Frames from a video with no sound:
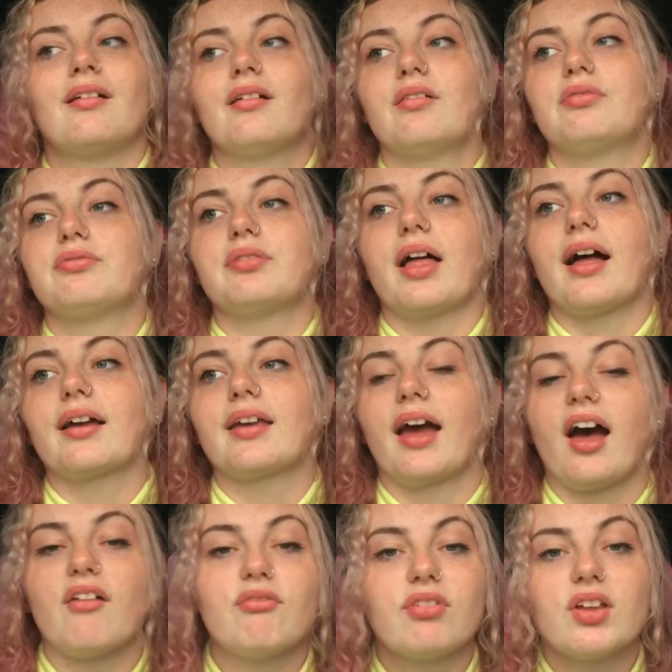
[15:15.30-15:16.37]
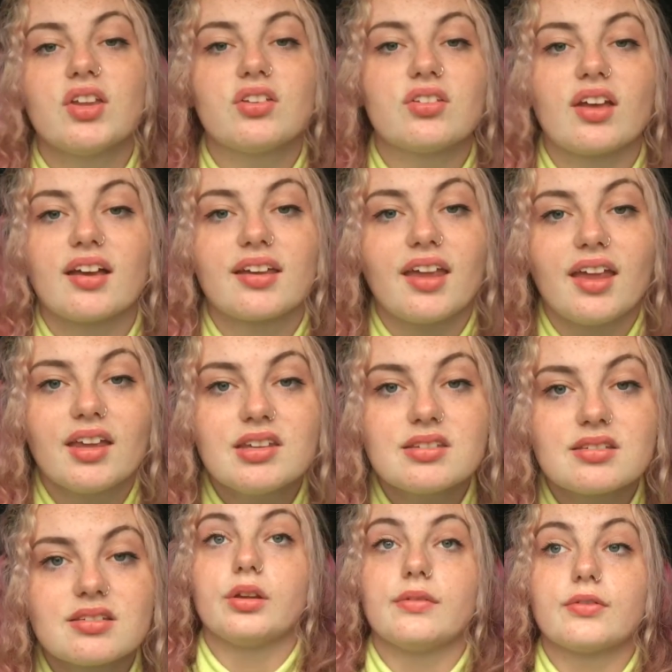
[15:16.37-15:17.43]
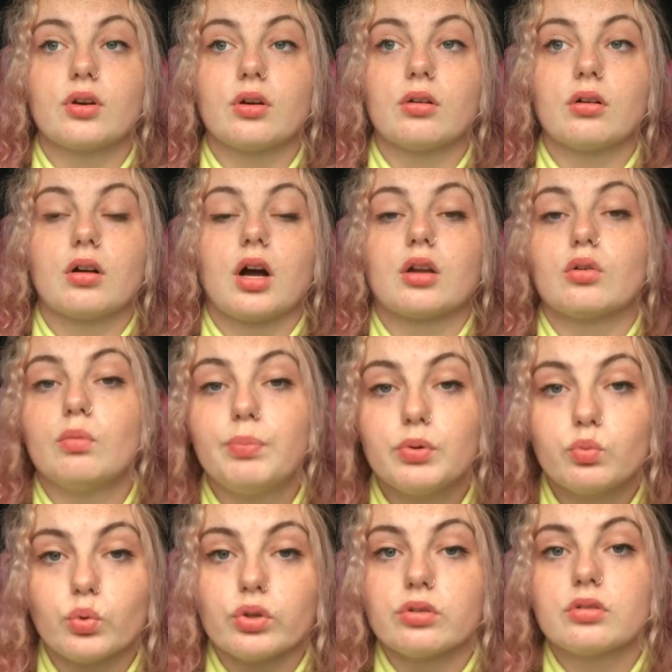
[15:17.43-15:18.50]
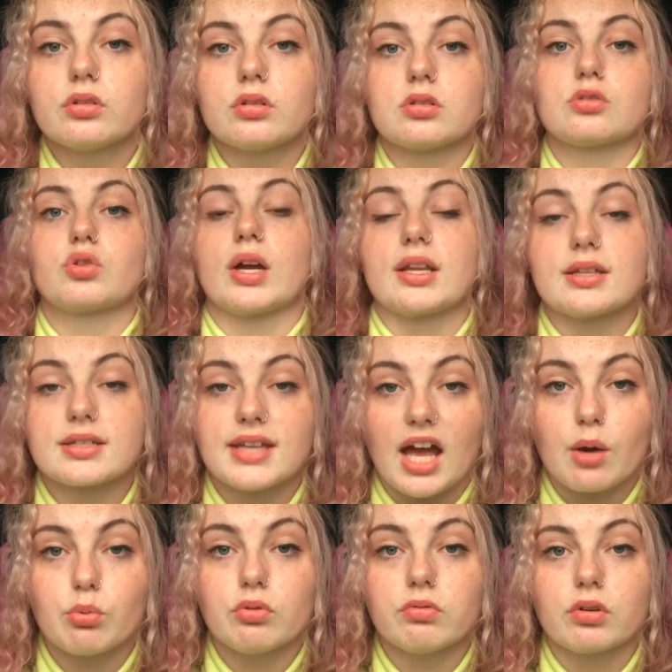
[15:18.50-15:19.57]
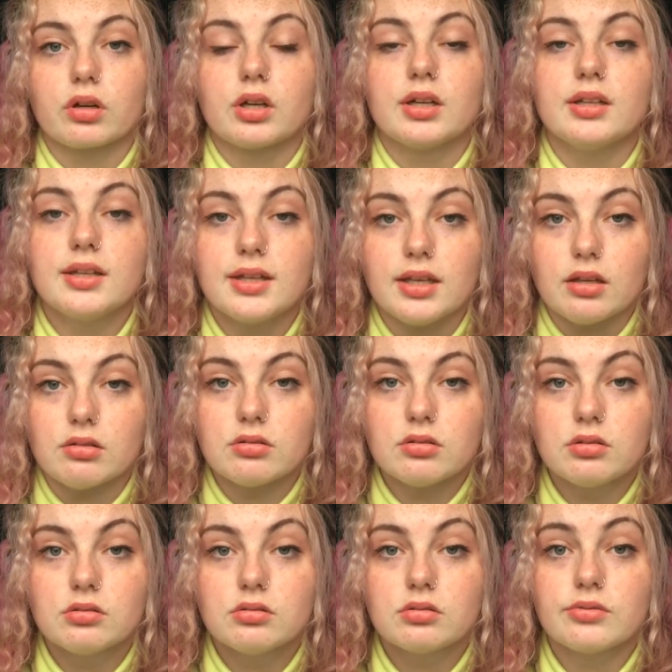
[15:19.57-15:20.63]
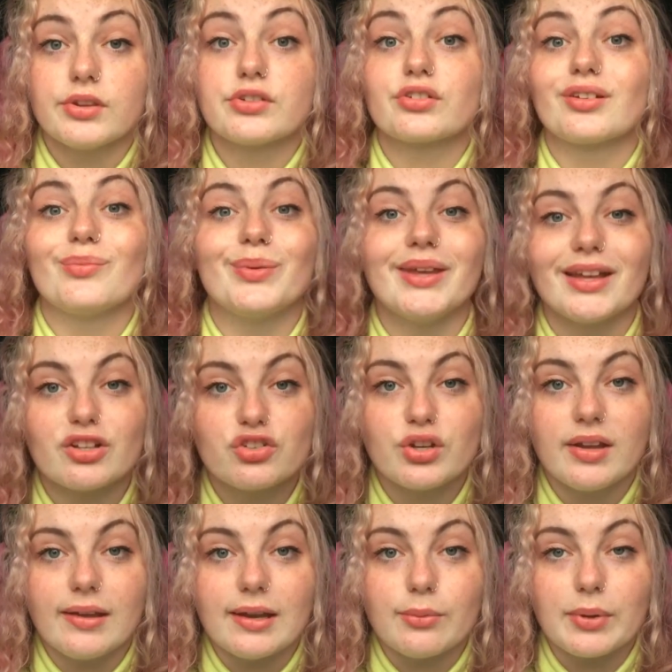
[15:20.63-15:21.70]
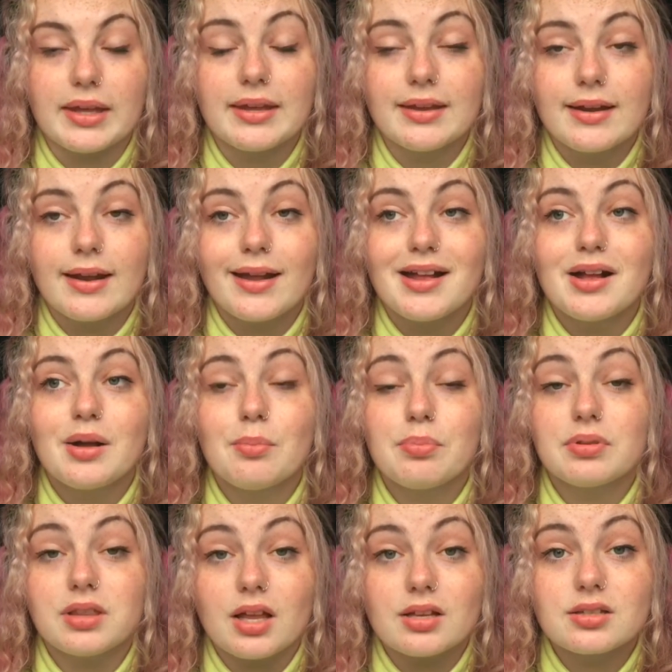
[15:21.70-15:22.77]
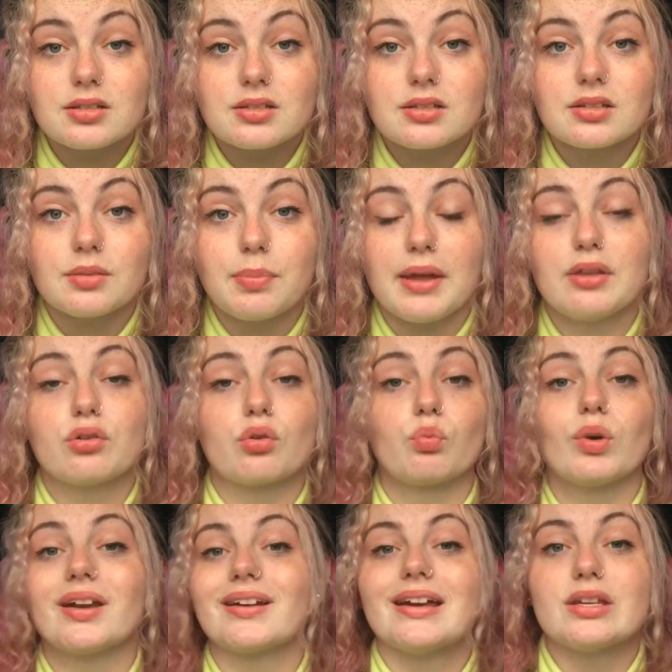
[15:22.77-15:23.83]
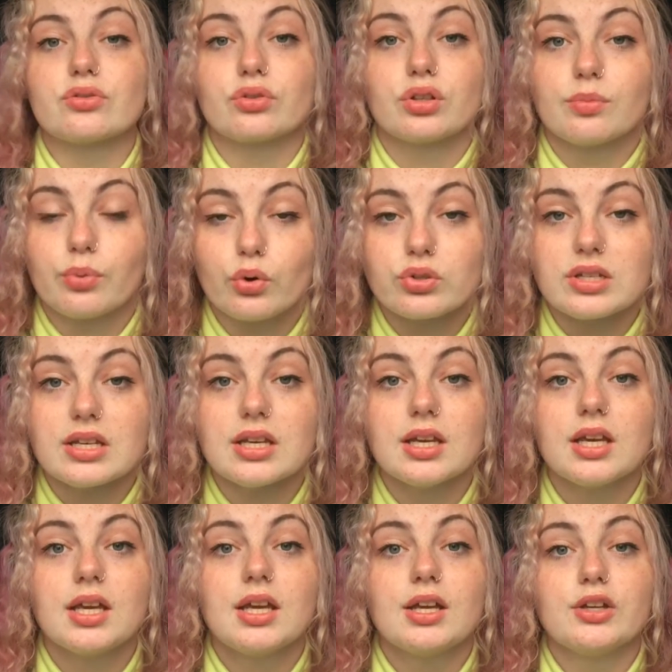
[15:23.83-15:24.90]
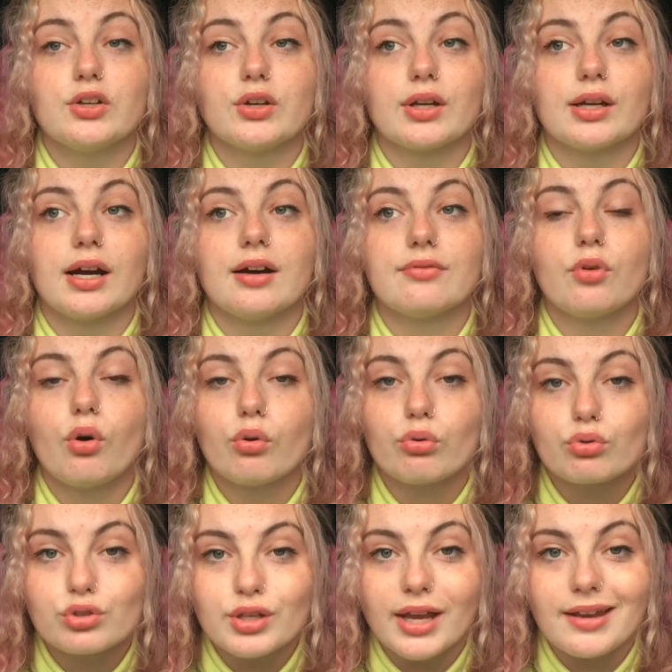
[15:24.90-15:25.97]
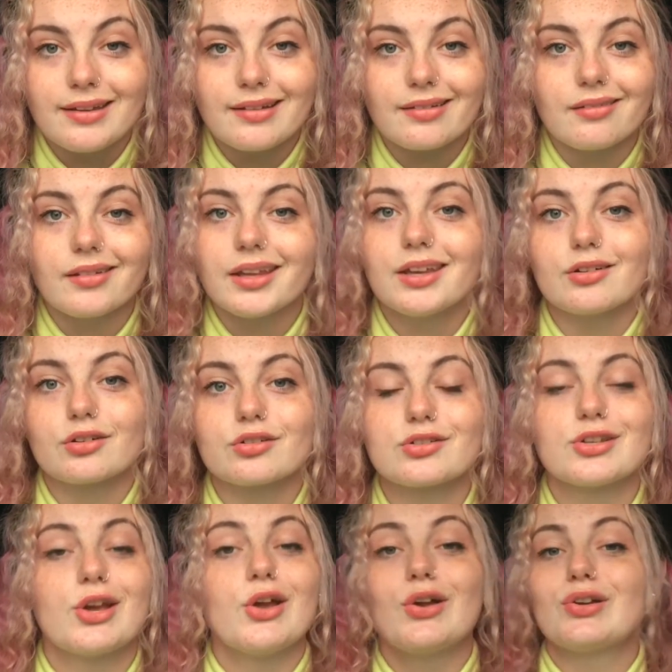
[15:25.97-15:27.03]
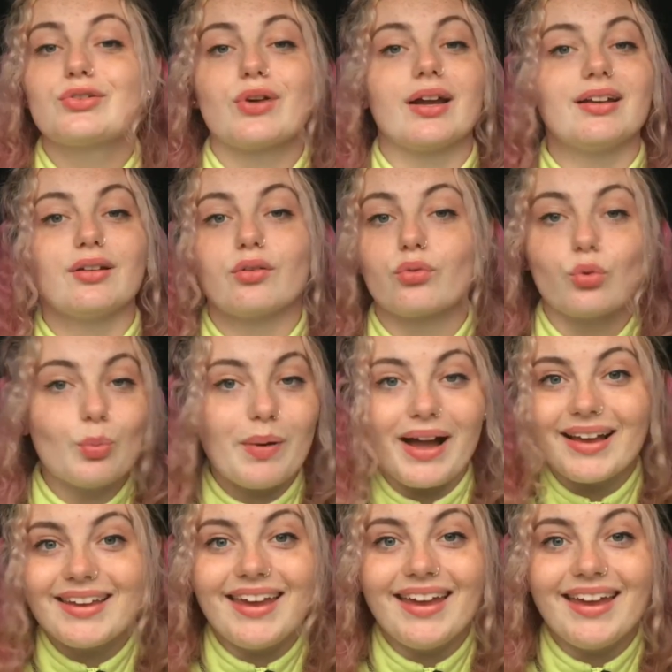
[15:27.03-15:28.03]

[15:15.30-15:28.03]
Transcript: flat canvas, I guess. You've got an open wound that's trying to scab over and heal, that's going to be itchy anyway. Plus, depending on where it is on your body, you're going to have all those tiny little hairs trying to grow back